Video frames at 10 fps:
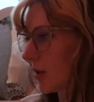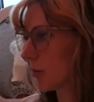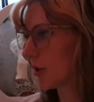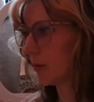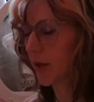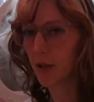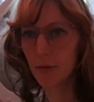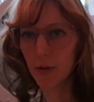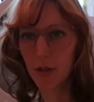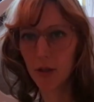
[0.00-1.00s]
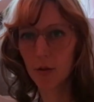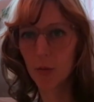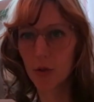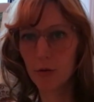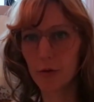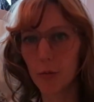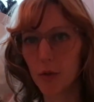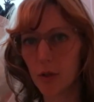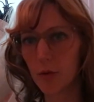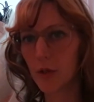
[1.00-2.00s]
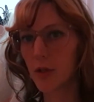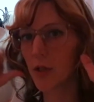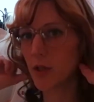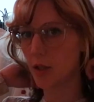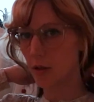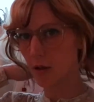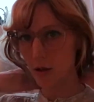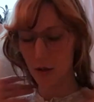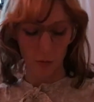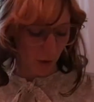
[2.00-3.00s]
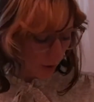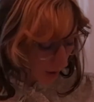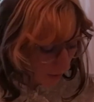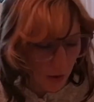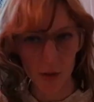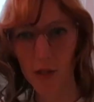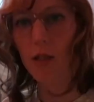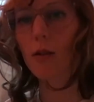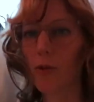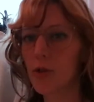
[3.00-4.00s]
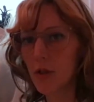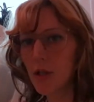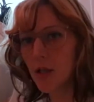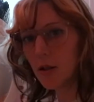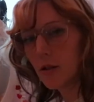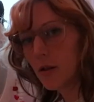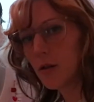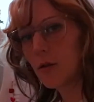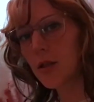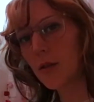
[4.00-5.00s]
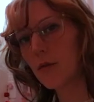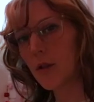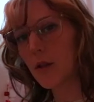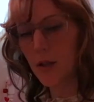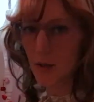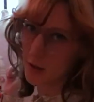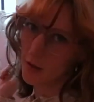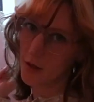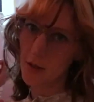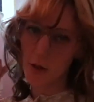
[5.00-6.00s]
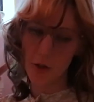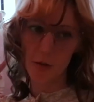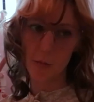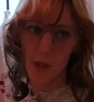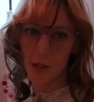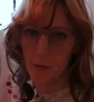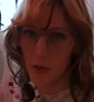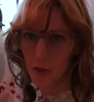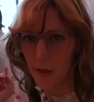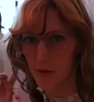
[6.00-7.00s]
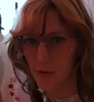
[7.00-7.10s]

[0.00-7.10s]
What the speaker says: is pretty bad right now, but you should be able to see where I'm gonna sit, which is here, because I've got this curtain behind me. I can